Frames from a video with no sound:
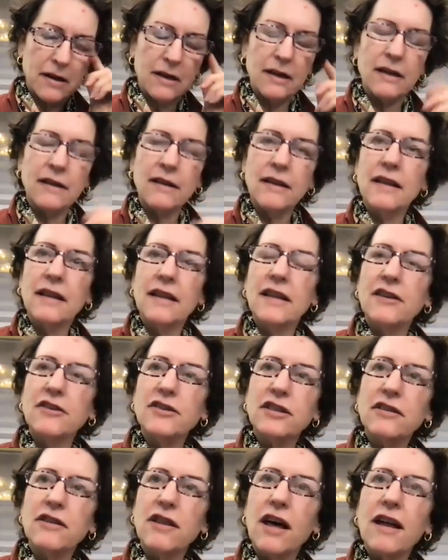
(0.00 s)
And there's
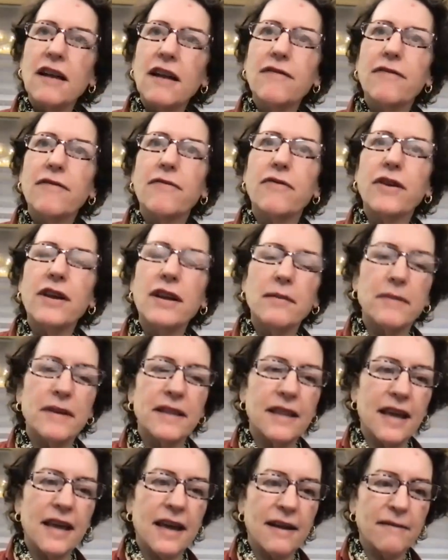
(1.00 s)
a lot of freedom in
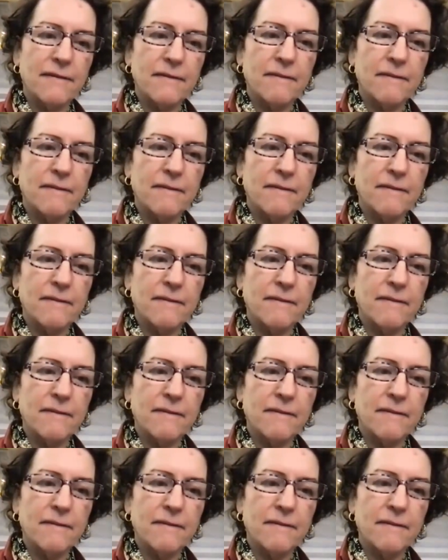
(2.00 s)
that.